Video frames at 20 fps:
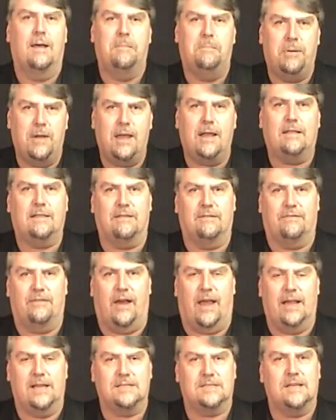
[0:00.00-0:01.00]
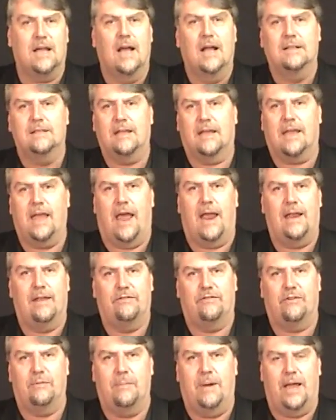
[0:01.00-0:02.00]
peek device to gain
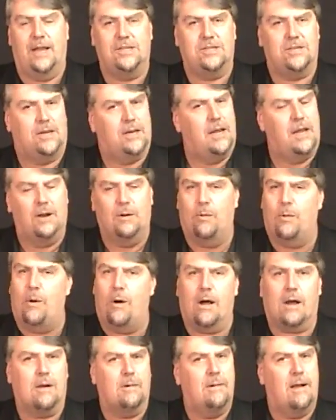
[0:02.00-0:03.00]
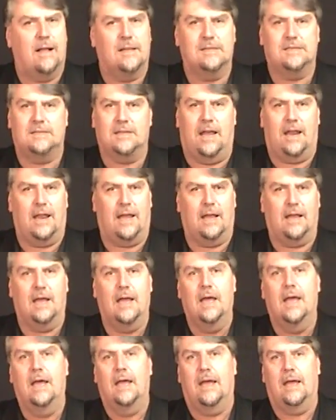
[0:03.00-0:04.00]
information in a walk-around setting,
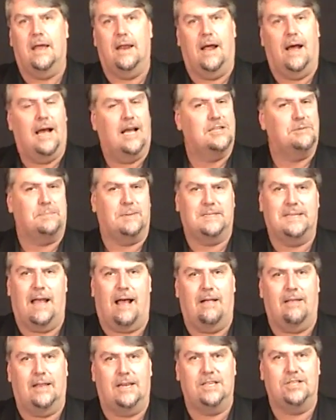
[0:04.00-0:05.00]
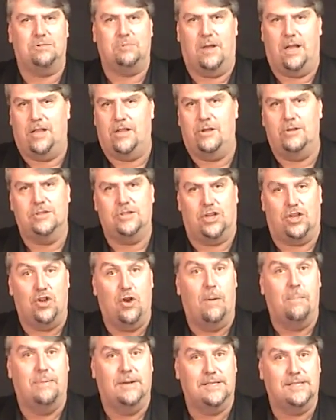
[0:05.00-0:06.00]
in a hospitality suite using
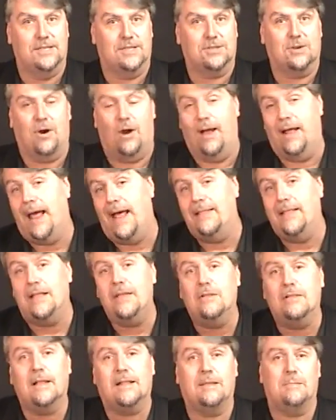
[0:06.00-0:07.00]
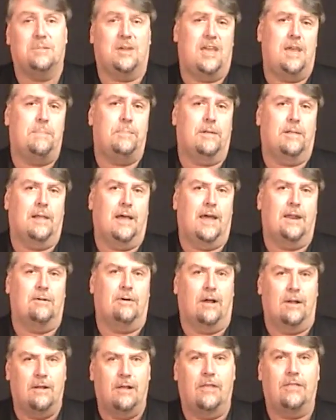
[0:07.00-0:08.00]
your business card, and then you let them keep it
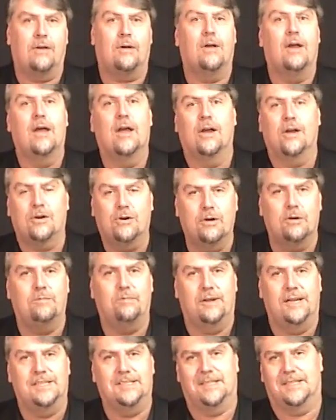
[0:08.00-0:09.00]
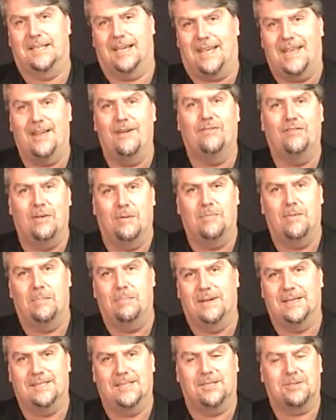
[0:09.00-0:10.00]
later. Another good reason to give them the
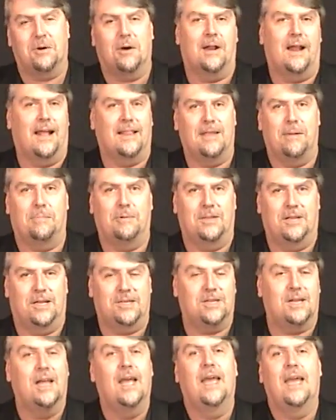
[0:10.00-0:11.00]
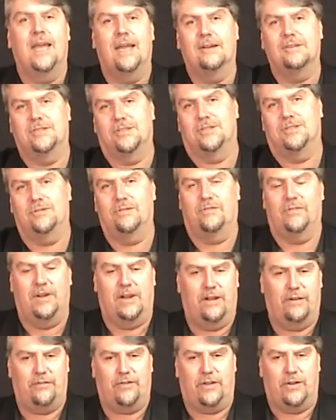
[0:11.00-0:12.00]
business card. I had their prediction. Here's a
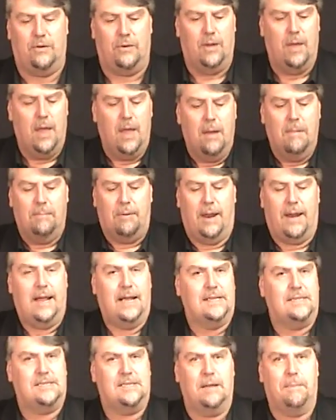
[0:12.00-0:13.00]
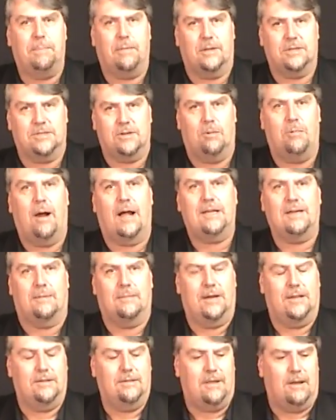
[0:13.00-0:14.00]
souvenir for you. But it's simple. So I'm
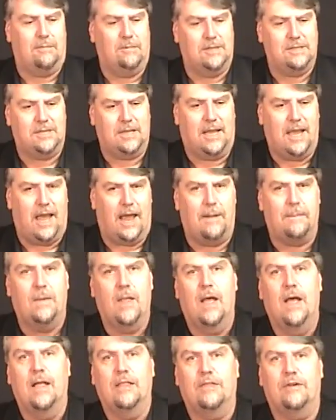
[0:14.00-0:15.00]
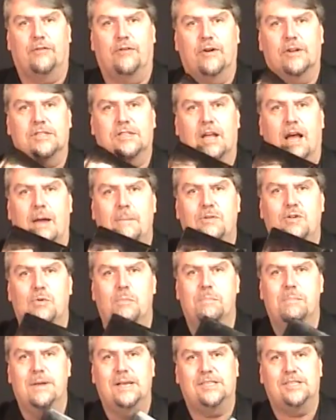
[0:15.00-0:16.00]
going to do that once again. The first time you
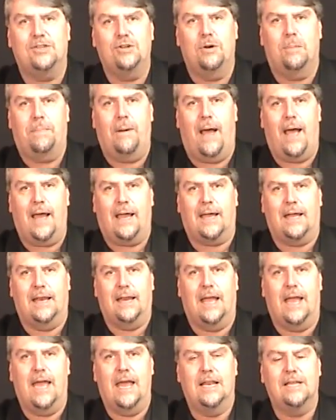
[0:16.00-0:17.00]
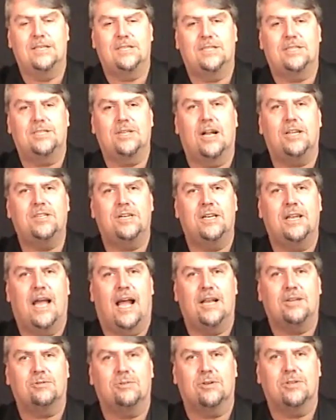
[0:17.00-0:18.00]
miss your pocket, it is such a
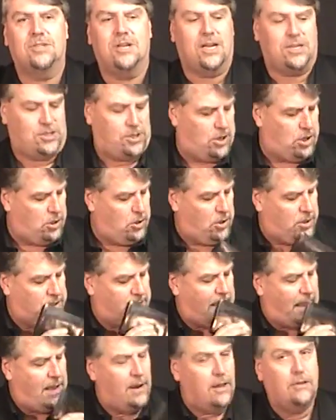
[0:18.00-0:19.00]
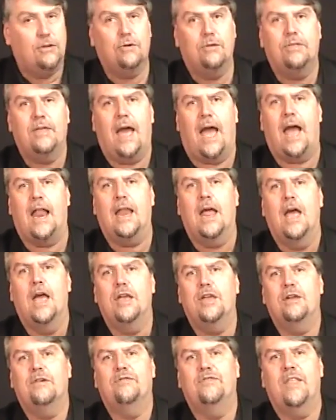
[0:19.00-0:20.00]
natural gesture to look down and do that.
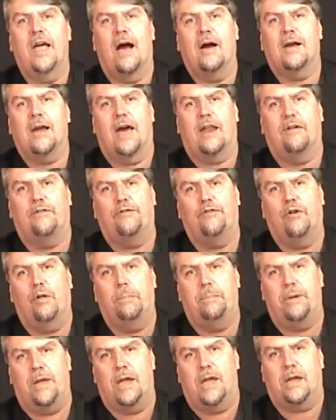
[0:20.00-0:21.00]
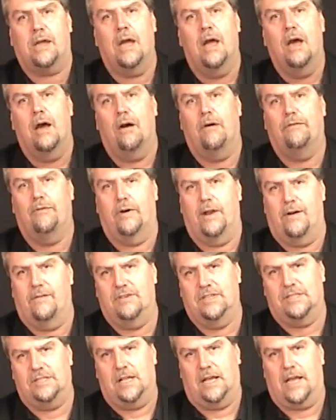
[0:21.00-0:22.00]
You've now got a full peek of
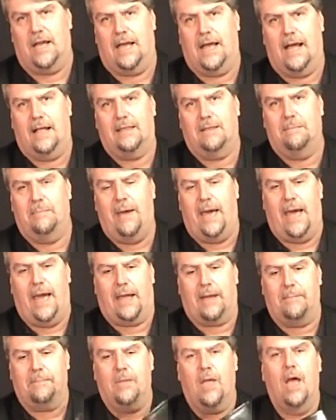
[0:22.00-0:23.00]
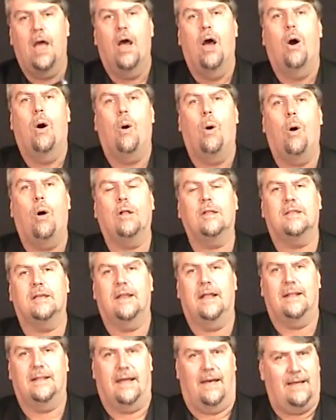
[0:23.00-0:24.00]
whatever's sticking out the back.
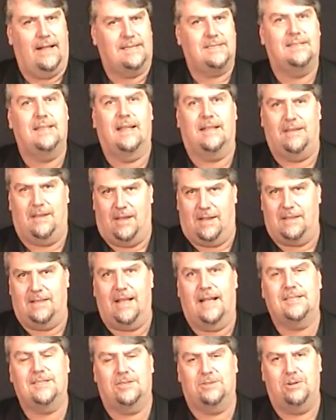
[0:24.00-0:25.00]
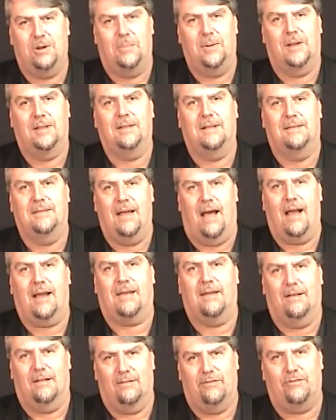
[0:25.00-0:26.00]
Alternate, now that's attributed to Doc
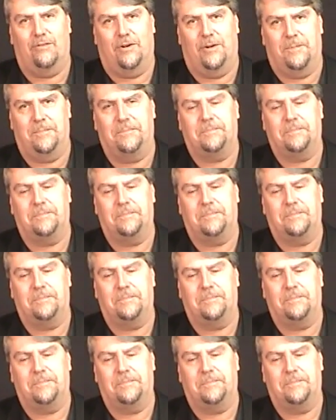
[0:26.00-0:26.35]
Hilford.